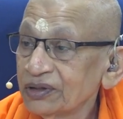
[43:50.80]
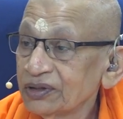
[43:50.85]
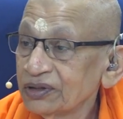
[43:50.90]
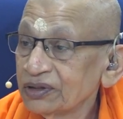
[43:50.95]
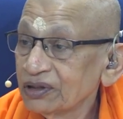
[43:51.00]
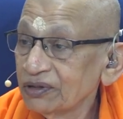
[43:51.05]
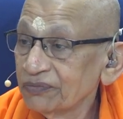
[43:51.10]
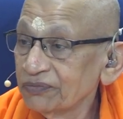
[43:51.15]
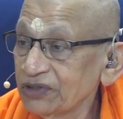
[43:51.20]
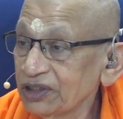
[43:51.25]

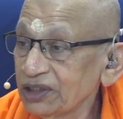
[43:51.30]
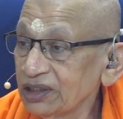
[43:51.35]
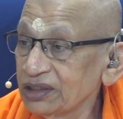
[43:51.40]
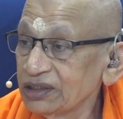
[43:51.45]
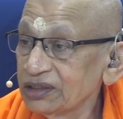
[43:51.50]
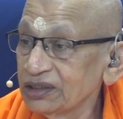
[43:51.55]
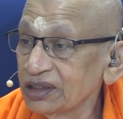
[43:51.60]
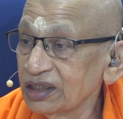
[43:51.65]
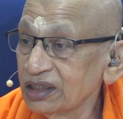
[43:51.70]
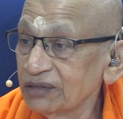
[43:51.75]
Something
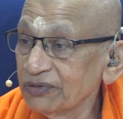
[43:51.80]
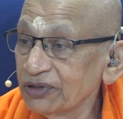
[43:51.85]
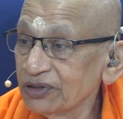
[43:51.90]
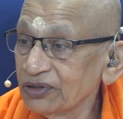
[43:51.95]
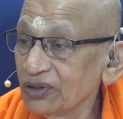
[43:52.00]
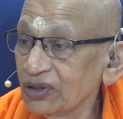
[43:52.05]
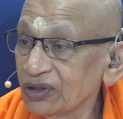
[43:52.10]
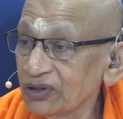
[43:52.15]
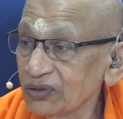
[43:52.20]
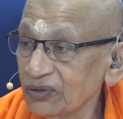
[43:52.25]
is there but
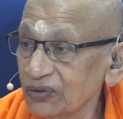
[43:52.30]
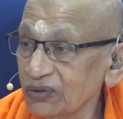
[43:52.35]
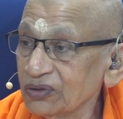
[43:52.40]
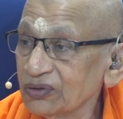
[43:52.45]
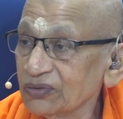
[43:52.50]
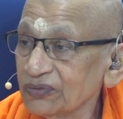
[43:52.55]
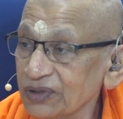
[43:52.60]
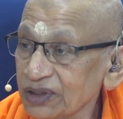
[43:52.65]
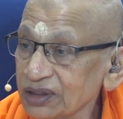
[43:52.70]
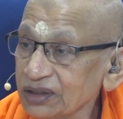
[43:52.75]
not known
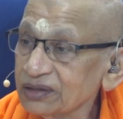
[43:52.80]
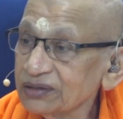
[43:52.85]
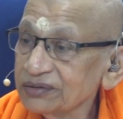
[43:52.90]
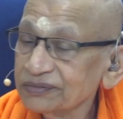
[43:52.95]
to us.